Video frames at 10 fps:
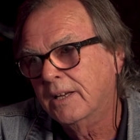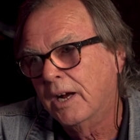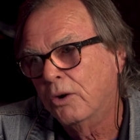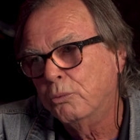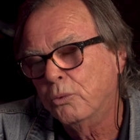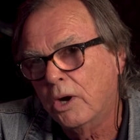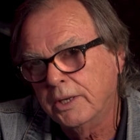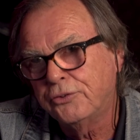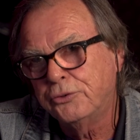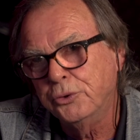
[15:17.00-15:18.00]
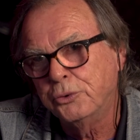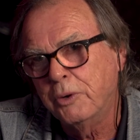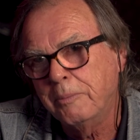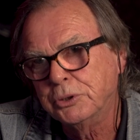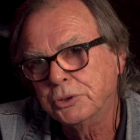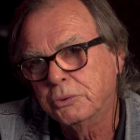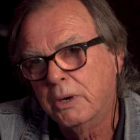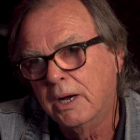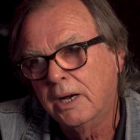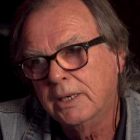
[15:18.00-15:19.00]
are right through the
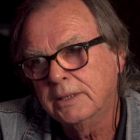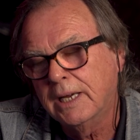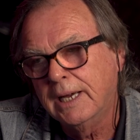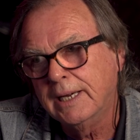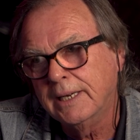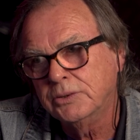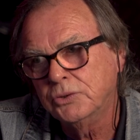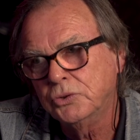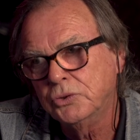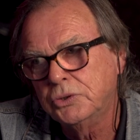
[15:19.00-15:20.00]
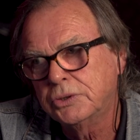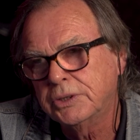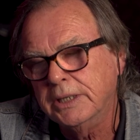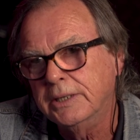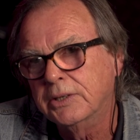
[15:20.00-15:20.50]
repertoire, and in